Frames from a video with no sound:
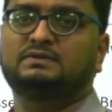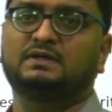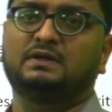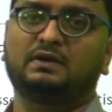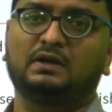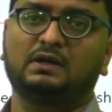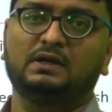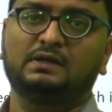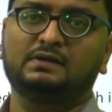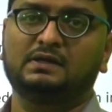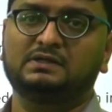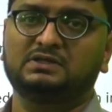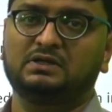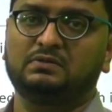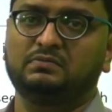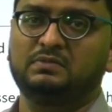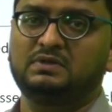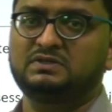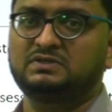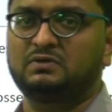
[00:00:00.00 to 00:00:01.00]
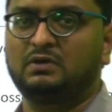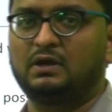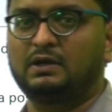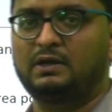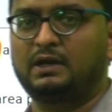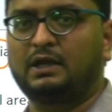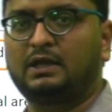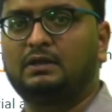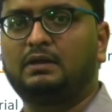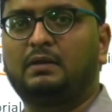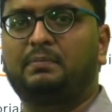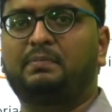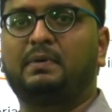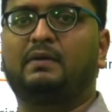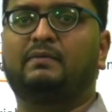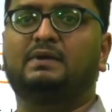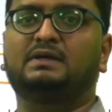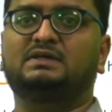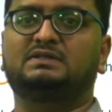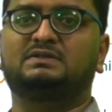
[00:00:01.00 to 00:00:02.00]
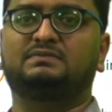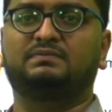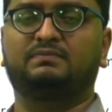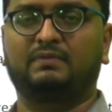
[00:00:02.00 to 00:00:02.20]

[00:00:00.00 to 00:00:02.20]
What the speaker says: Centralization means you are taking the powers